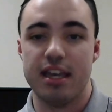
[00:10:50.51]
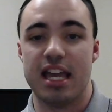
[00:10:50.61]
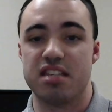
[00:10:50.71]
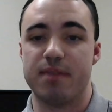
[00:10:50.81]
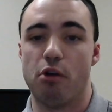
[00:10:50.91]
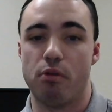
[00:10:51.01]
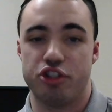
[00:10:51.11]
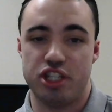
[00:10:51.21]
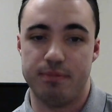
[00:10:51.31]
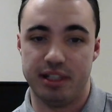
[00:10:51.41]
It's about what
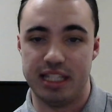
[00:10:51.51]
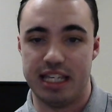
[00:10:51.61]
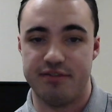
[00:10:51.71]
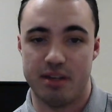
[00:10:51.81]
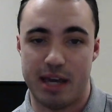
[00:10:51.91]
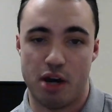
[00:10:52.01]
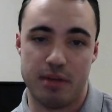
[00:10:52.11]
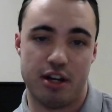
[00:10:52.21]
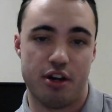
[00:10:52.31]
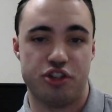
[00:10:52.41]
she believes about
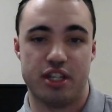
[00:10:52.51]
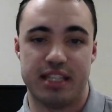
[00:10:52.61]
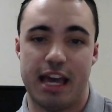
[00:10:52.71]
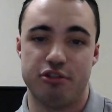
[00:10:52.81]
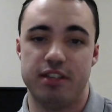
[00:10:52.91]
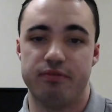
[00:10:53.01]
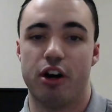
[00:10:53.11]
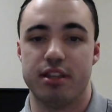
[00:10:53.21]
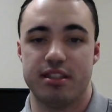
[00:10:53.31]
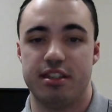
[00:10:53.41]
marriage and how she
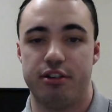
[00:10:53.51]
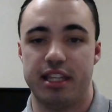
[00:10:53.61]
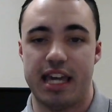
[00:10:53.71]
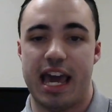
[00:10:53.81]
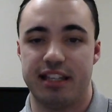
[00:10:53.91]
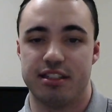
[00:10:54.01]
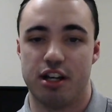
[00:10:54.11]
voluntarily acted